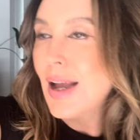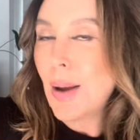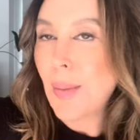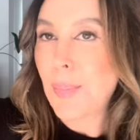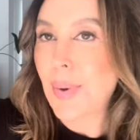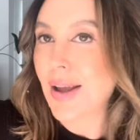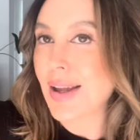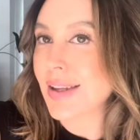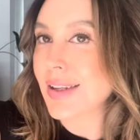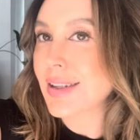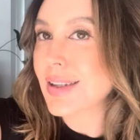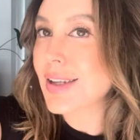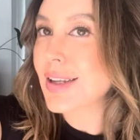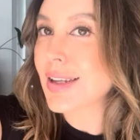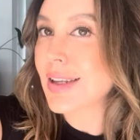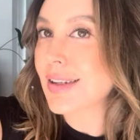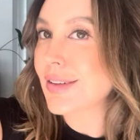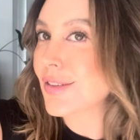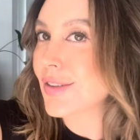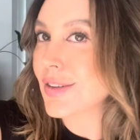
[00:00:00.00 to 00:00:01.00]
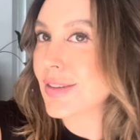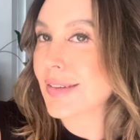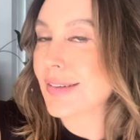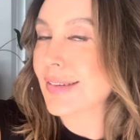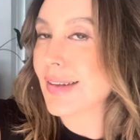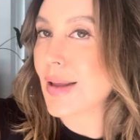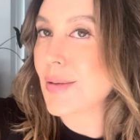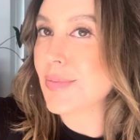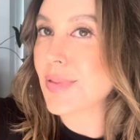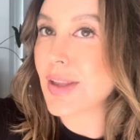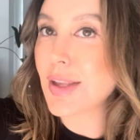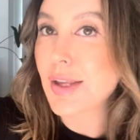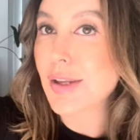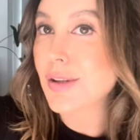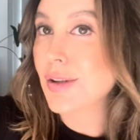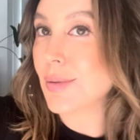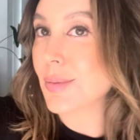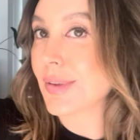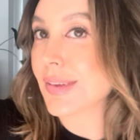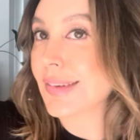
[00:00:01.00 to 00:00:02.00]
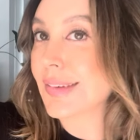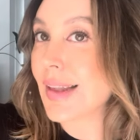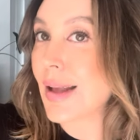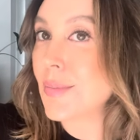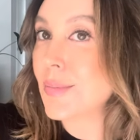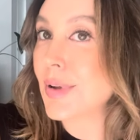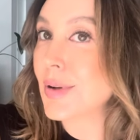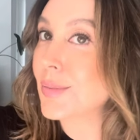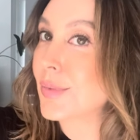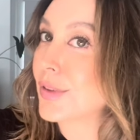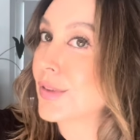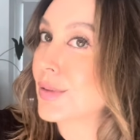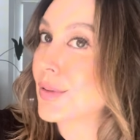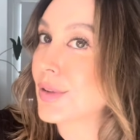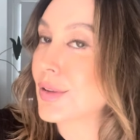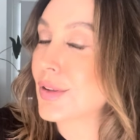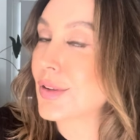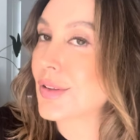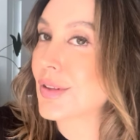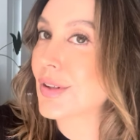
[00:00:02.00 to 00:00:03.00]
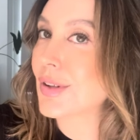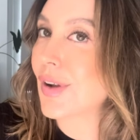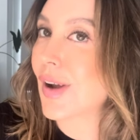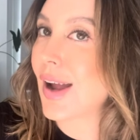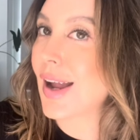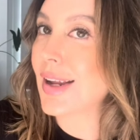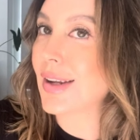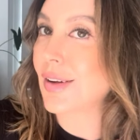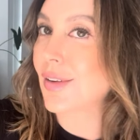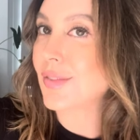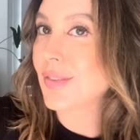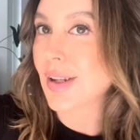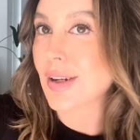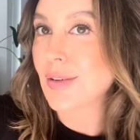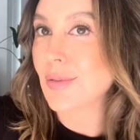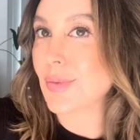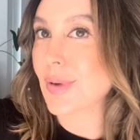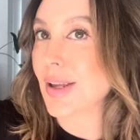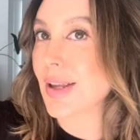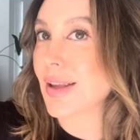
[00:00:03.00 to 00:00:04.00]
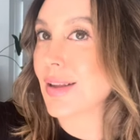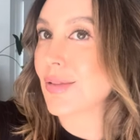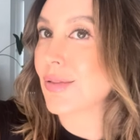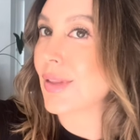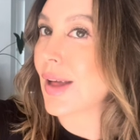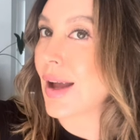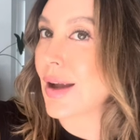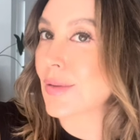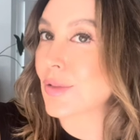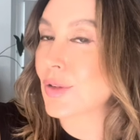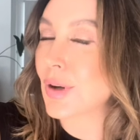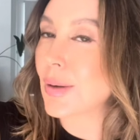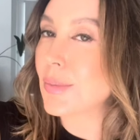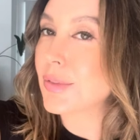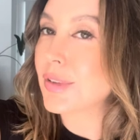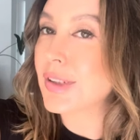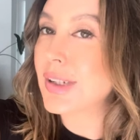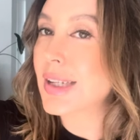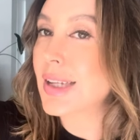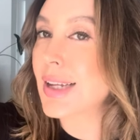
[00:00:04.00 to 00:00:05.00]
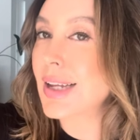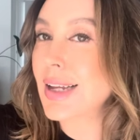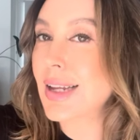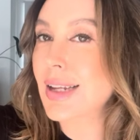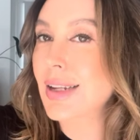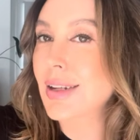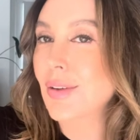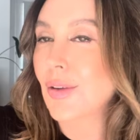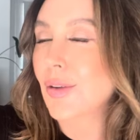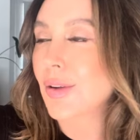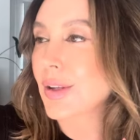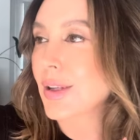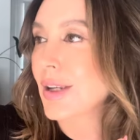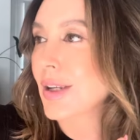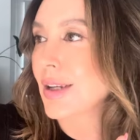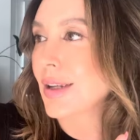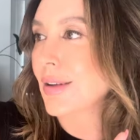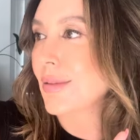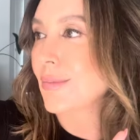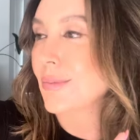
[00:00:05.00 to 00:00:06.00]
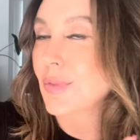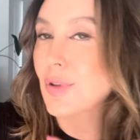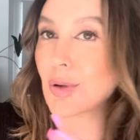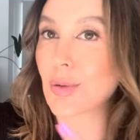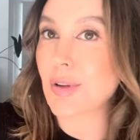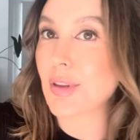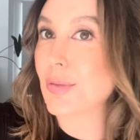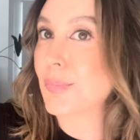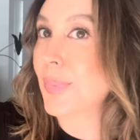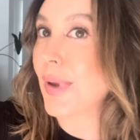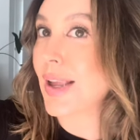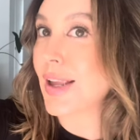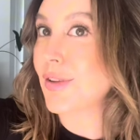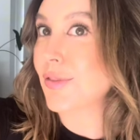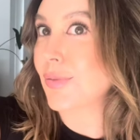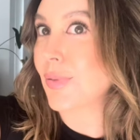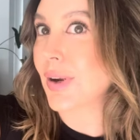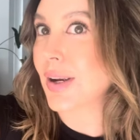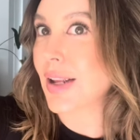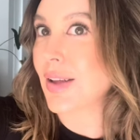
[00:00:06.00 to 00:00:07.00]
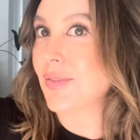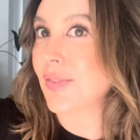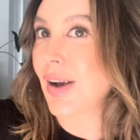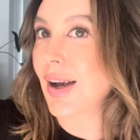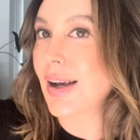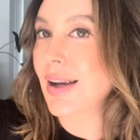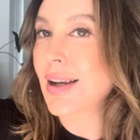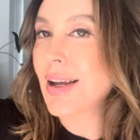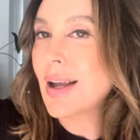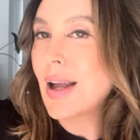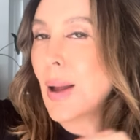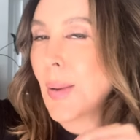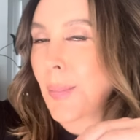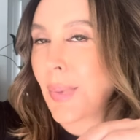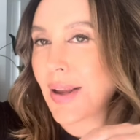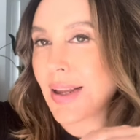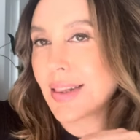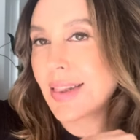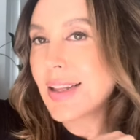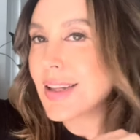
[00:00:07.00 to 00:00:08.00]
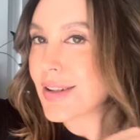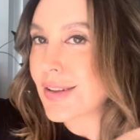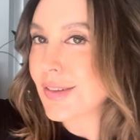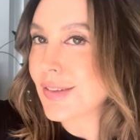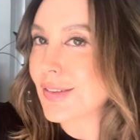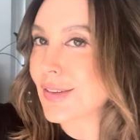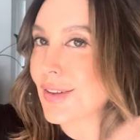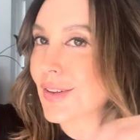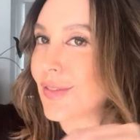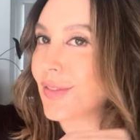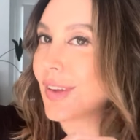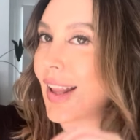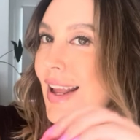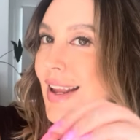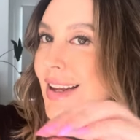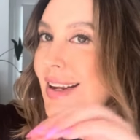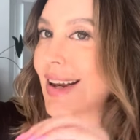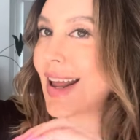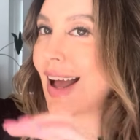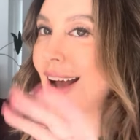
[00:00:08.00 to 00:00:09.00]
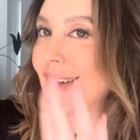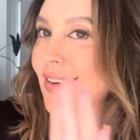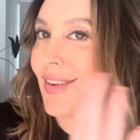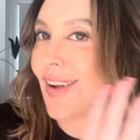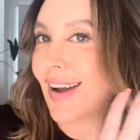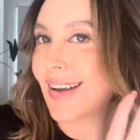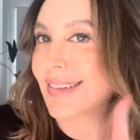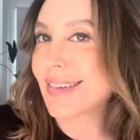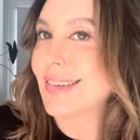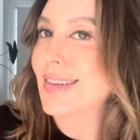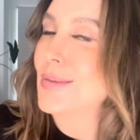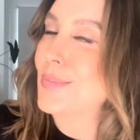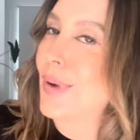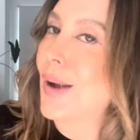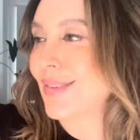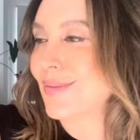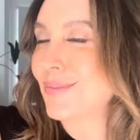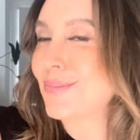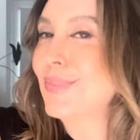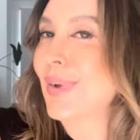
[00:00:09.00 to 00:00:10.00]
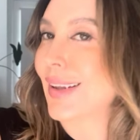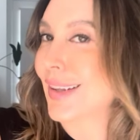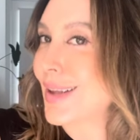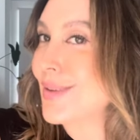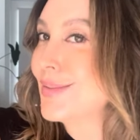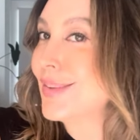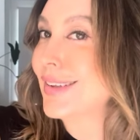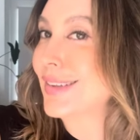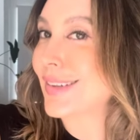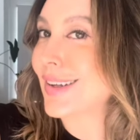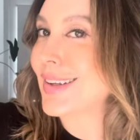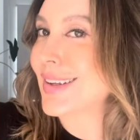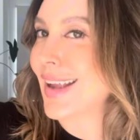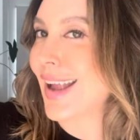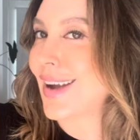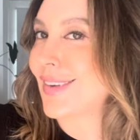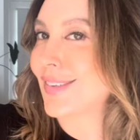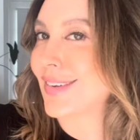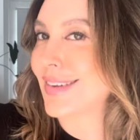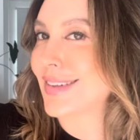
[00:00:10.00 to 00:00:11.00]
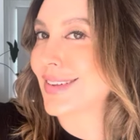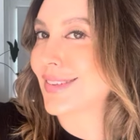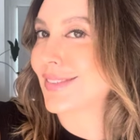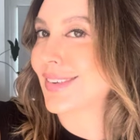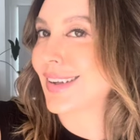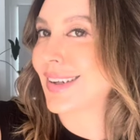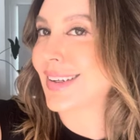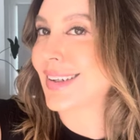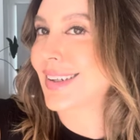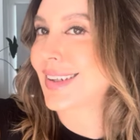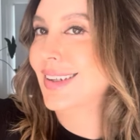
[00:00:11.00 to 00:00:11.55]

But you can do the same thing. You can do it with salmon, which we'll do tonight. I've done it with crumb chicken, or you can do it with beef, whatever. But then you just sort of lay it out nicely. But let me show you how I do it.